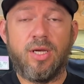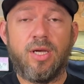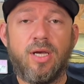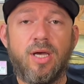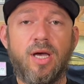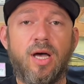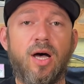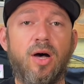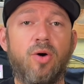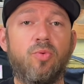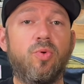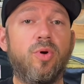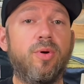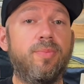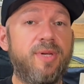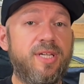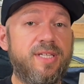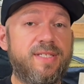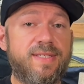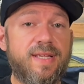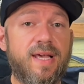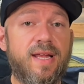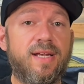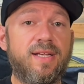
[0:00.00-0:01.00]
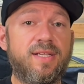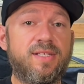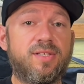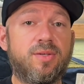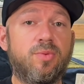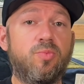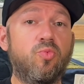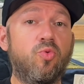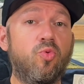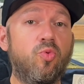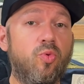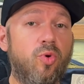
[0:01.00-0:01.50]
would be setting
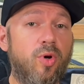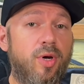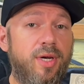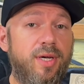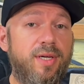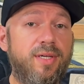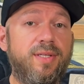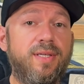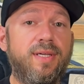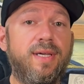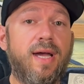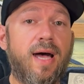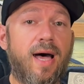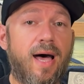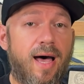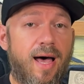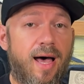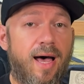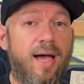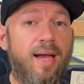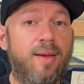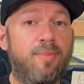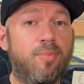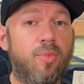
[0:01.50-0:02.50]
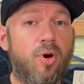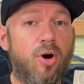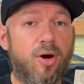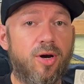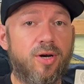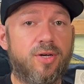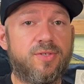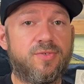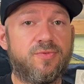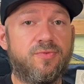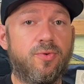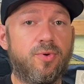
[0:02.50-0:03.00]
some really high
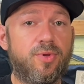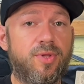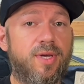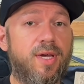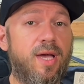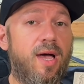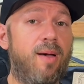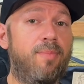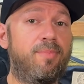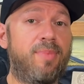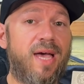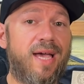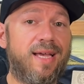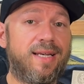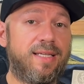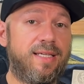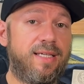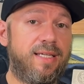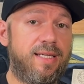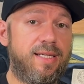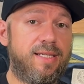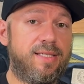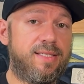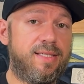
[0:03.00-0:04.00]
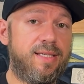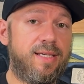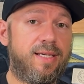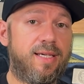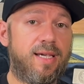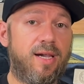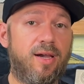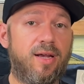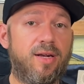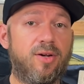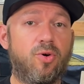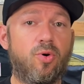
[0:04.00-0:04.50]
marks for the compact EDC
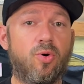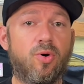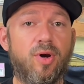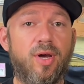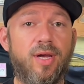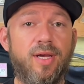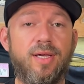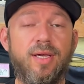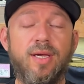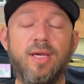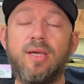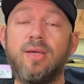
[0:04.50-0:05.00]
category.